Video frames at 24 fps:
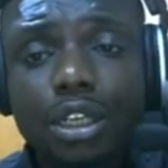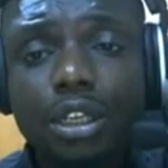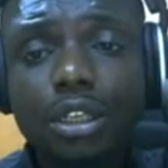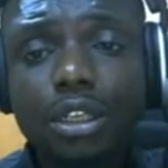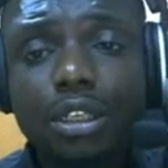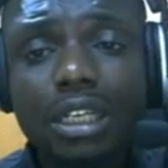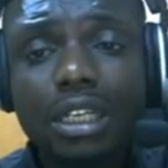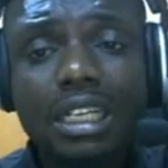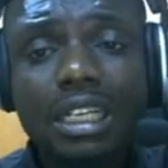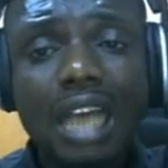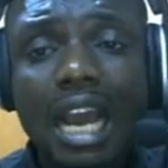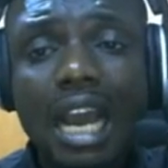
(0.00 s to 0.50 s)

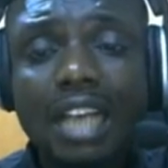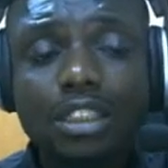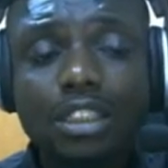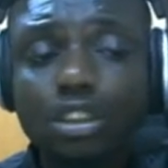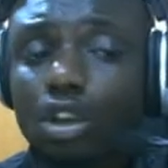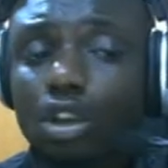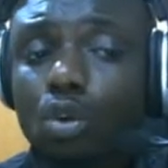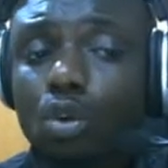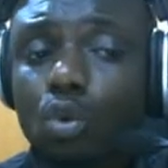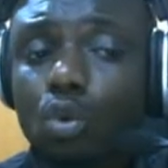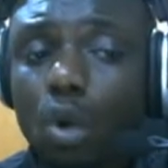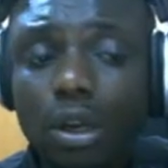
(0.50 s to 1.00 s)
the car is
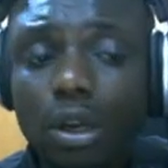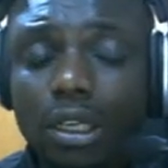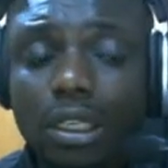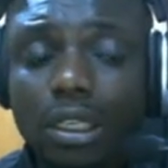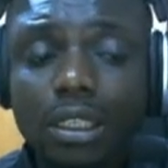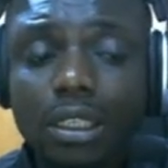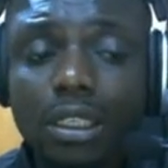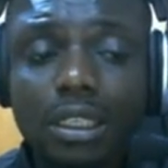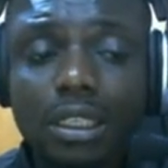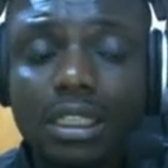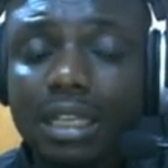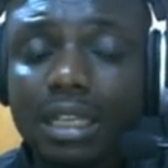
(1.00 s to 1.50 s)
not working
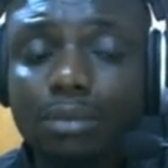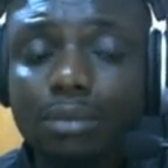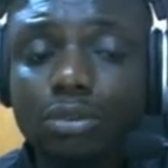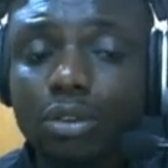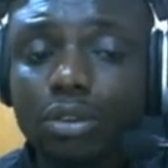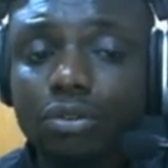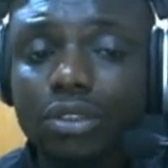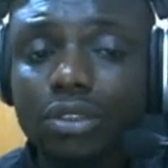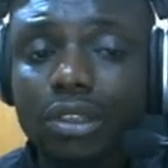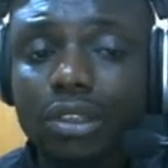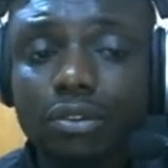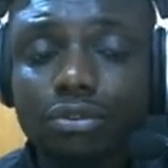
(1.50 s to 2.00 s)
in terms of
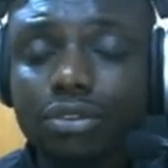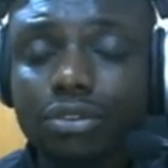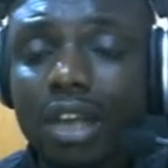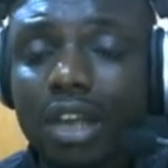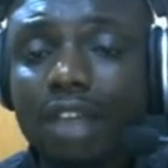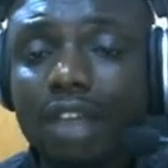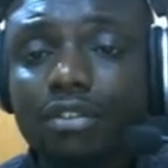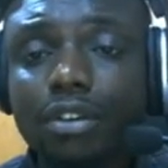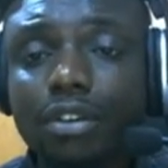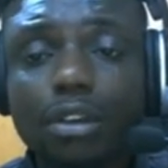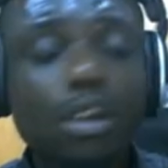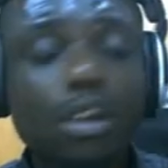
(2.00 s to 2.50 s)

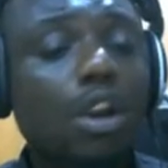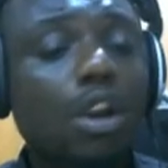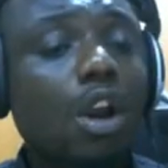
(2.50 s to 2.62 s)
self-driving,